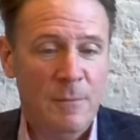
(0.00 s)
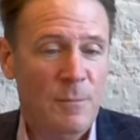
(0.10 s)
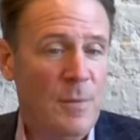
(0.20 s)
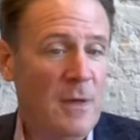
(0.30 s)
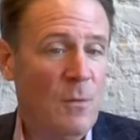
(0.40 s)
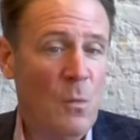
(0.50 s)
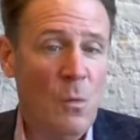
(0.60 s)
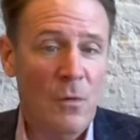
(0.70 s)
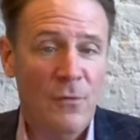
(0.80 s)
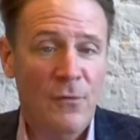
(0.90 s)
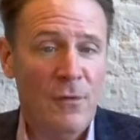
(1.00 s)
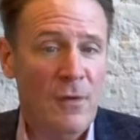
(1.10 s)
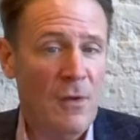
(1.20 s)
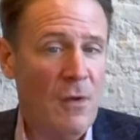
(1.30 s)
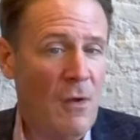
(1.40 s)
Bidding wars,
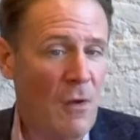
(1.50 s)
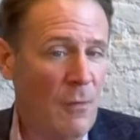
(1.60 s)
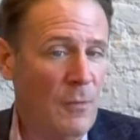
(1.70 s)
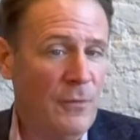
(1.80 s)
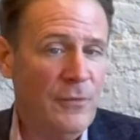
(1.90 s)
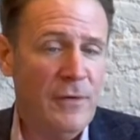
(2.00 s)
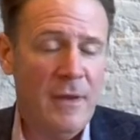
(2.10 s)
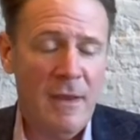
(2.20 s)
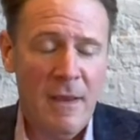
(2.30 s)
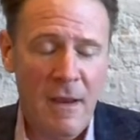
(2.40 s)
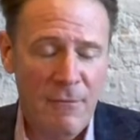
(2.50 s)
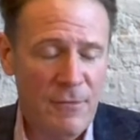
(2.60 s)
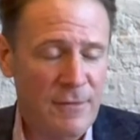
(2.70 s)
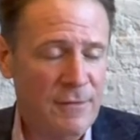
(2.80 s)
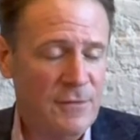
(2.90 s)
almost
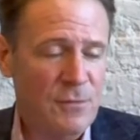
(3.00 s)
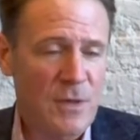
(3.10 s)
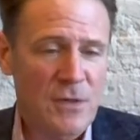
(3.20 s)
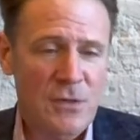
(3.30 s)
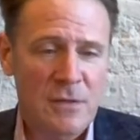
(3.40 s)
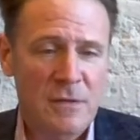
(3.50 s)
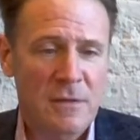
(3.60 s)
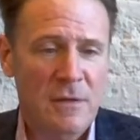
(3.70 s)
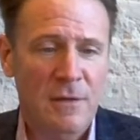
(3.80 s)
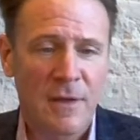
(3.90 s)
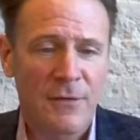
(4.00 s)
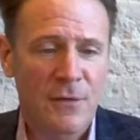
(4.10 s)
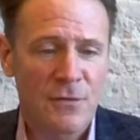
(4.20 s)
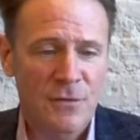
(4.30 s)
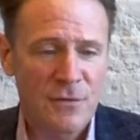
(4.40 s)
every situation, unless
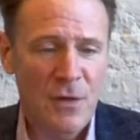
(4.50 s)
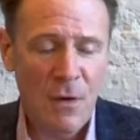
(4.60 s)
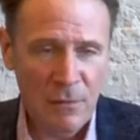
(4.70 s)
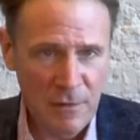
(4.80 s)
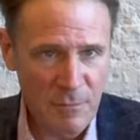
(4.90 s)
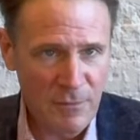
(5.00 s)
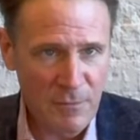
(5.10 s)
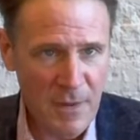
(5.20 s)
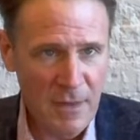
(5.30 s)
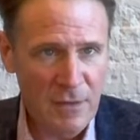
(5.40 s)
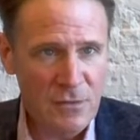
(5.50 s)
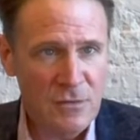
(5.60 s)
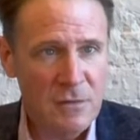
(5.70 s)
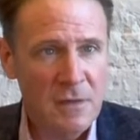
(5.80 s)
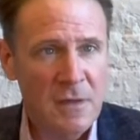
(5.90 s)
they're just totally
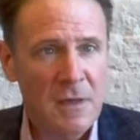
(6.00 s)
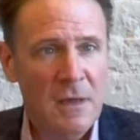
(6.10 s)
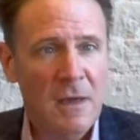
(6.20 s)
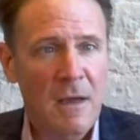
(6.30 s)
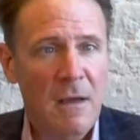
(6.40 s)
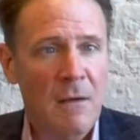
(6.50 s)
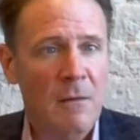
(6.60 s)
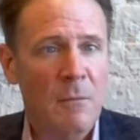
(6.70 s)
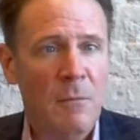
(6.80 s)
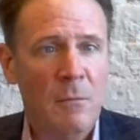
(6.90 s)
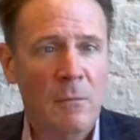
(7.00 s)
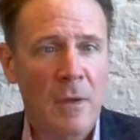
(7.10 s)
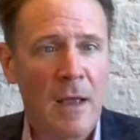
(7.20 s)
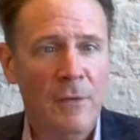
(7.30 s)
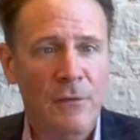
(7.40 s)
mismanaged,
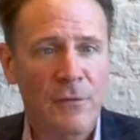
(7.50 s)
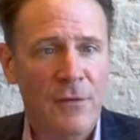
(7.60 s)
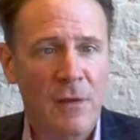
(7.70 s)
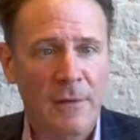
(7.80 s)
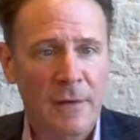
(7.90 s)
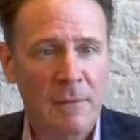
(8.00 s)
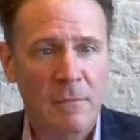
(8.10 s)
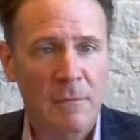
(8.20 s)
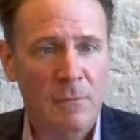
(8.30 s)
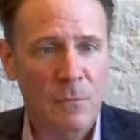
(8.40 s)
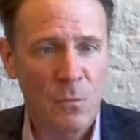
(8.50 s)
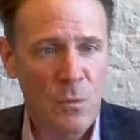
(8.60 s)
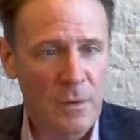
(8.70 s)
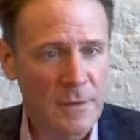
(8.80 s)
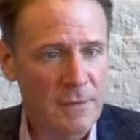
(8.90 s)
houses selling
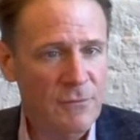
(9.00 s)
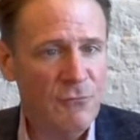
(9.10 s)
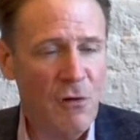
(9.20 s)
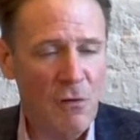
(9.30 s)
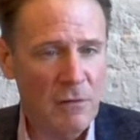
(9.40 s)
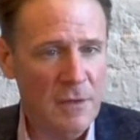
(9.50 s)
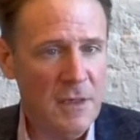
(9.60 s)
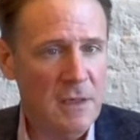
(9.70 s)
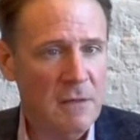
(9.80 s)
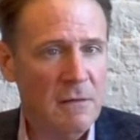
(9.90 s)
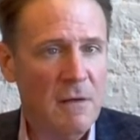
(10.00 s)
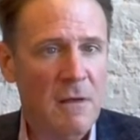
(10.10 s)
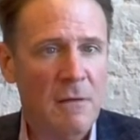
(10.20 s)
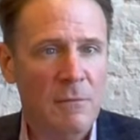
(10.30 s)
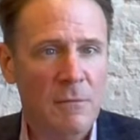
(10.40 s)
really strongly,
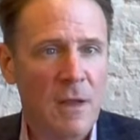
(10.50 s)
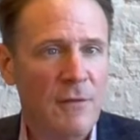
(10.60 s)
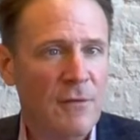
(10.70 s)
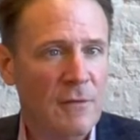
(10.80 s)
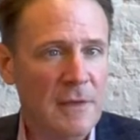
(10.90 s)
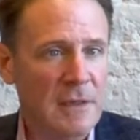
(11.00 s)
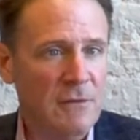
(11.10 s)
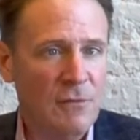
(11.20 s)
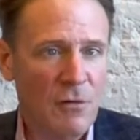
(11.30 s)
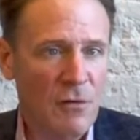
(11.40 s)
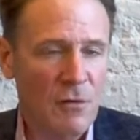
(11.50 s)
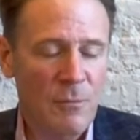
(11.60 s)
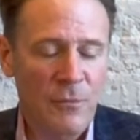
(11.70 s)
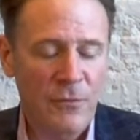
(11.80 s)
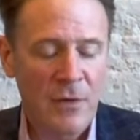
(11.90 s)
nice clean
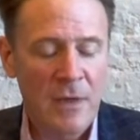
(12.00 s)
terms.